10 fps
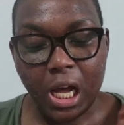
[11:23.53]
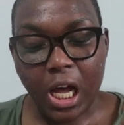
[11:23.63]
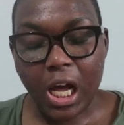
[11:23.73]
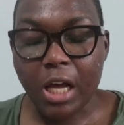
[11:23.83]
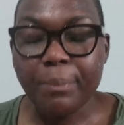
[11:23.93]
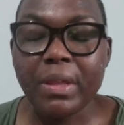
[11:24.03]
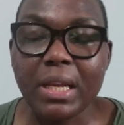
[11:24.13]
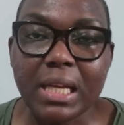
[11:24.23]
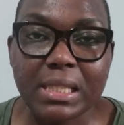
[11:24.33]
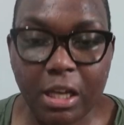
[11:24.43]
the
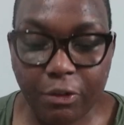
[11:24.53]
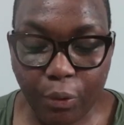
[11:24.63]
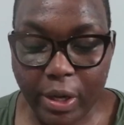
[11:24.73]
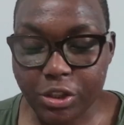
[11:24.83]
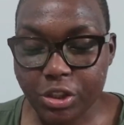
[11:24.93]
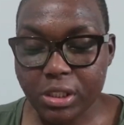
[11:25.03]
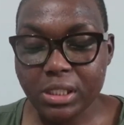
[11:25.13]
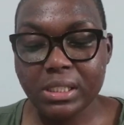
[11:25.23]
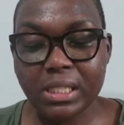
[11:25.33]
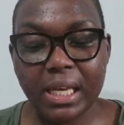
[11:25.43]
next set of
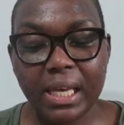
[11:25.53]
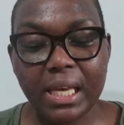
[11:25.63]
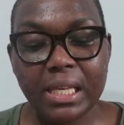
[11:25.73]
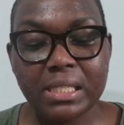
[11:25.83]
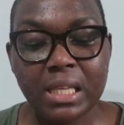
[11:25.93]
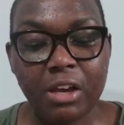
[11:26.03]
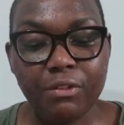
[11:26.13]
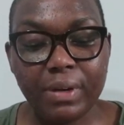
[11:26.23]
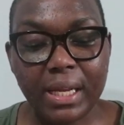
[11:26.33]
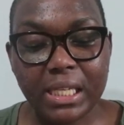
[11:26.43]
questions is
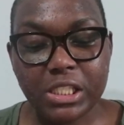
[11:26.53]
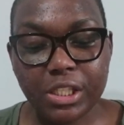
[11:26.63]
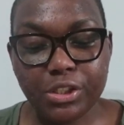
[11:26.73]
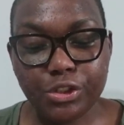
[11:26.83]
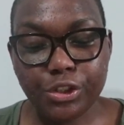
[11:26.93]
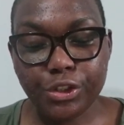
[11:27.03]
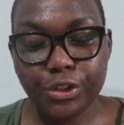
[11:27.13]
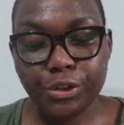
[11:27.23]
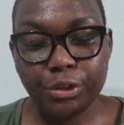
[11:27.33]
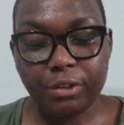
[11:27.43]
relating
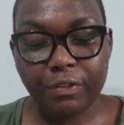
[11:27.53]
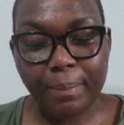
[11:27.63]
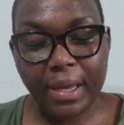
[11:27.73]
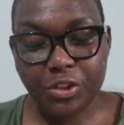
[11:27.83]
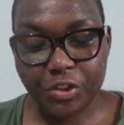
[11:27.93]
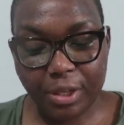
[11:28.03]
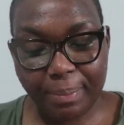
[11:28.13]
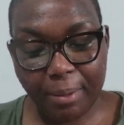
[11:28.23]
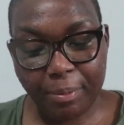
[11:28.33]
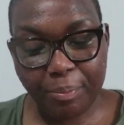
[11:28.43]
to information
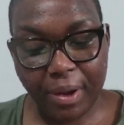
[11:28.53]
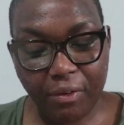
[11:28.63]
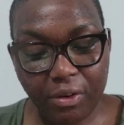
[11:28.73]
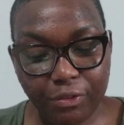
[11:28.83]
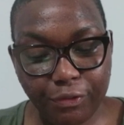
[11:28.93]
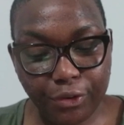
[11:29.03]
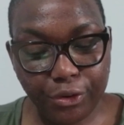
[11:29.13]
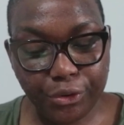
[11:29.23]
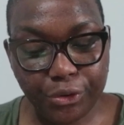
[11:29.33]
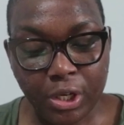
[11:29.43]
about preparing
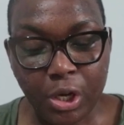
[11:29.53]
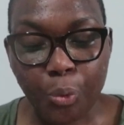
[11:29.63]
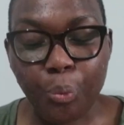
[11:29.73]
food,